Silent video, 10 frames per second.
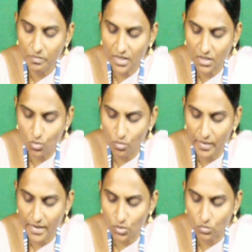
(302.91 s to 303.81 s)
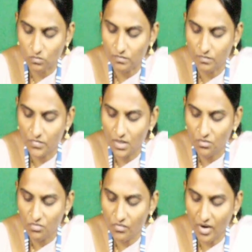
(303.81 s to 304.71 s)
be 2 by 2.
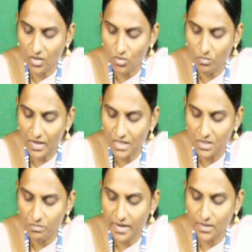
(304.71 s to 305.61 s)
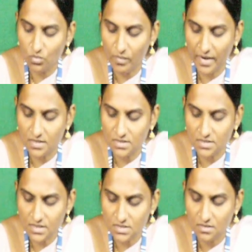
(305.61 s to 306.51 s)
if we want to multiply two
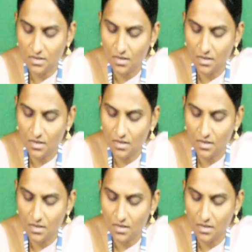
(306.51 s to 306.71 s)
matrices,